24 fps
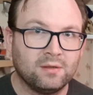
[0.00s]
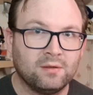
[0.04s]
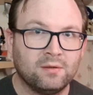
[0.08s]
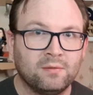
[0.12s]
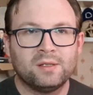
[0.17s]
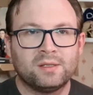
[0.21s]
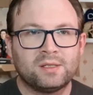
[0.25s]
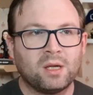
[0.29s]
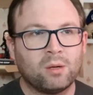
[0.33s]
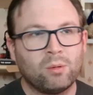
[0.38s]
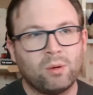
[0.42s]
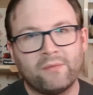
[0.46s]

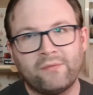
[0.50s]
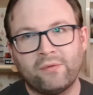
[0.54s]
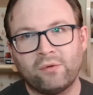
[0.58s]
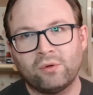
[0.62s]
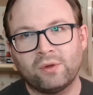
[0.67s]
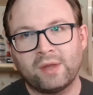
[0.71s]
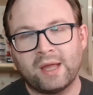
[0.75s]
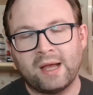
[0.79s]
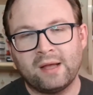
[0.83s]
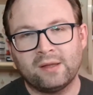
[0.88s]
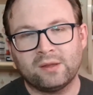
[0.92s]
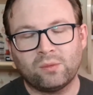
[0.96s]
So with all
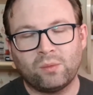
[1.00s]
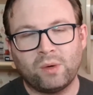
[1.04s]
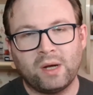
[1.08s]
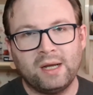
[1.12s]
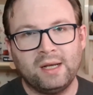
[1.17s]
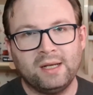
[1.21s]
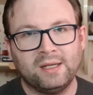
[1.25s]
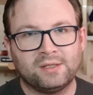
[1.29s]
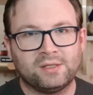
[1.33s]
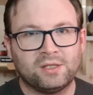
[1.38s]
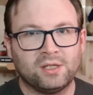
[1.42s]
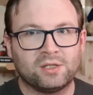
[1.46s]
that out the way,
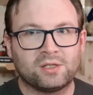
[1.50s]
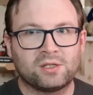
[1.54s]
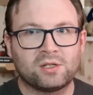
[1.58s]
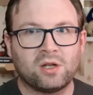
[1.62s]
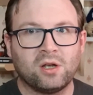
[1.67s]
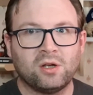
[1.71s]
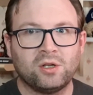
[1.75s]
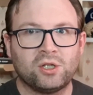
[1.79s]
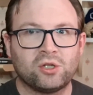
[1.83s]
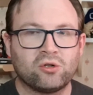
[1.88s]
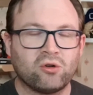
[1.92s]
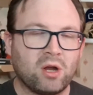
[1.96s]
let's just go
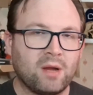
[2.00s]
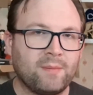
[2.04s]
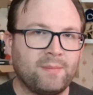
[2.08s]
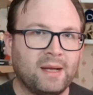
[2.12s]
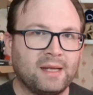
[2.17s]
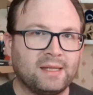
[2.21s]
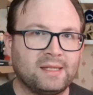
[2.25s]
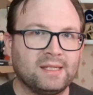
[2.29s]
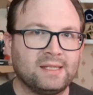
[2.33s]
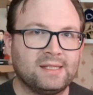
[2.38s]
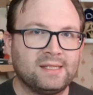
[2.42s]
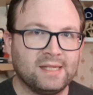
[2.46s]
straight back
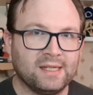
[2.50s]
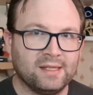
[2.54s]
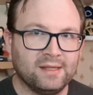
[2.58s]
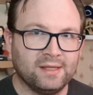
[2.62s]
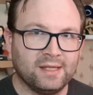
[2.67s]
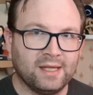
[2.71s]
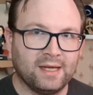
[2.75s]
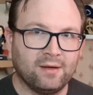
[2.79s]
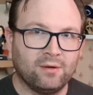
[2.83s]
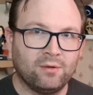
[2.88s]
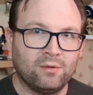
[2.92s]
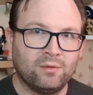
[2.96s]
to Syn
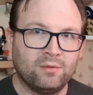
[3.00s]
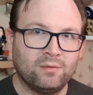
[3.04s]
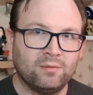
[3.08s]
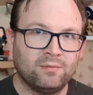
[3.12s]
now.